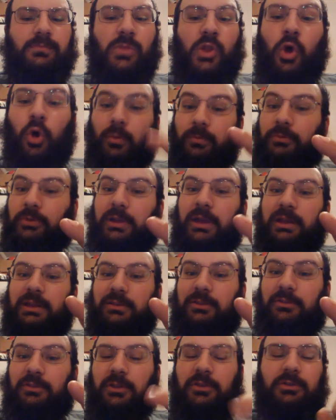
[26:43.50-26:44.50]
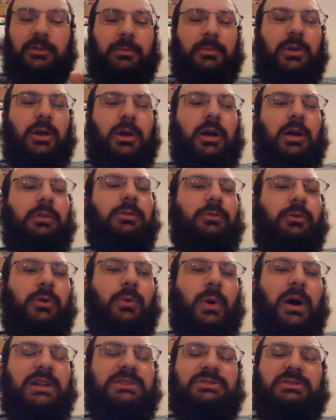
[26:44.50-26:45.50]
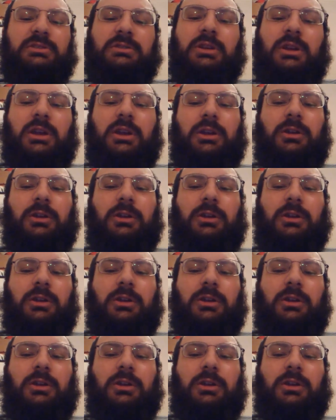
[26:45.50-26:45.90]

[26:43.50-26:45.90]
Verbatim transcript: hopefully I get to see some of y'all who are watching.